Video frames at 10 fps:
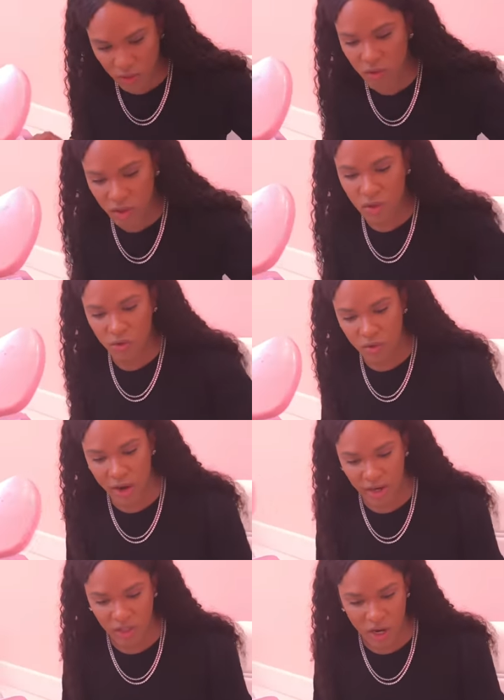You do. You
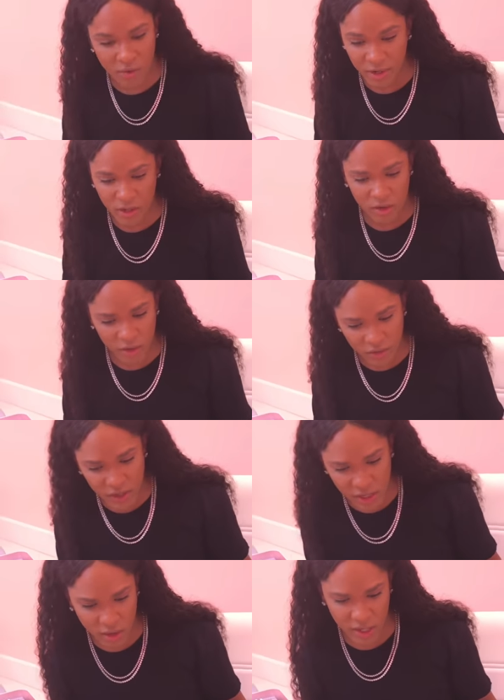actually already do. You don't even
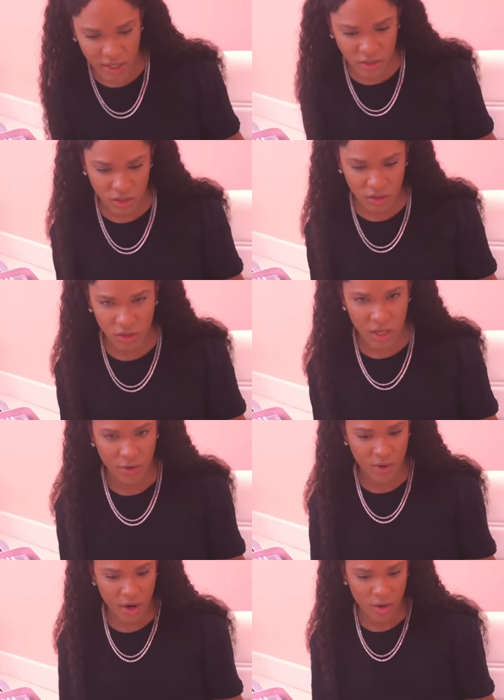need no lashes. You look like
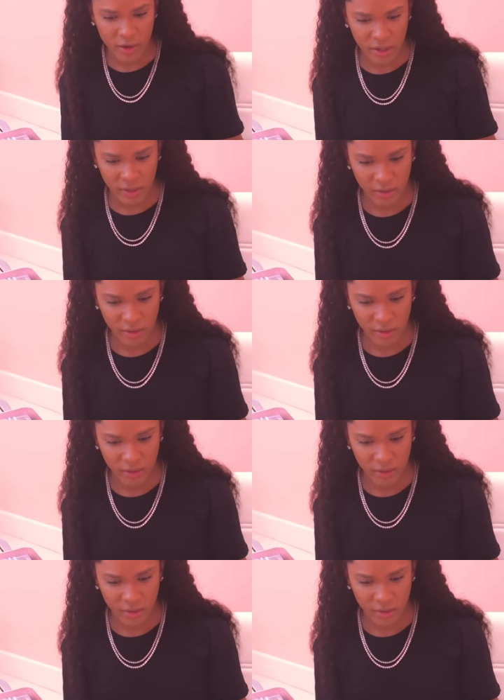Rihanna already.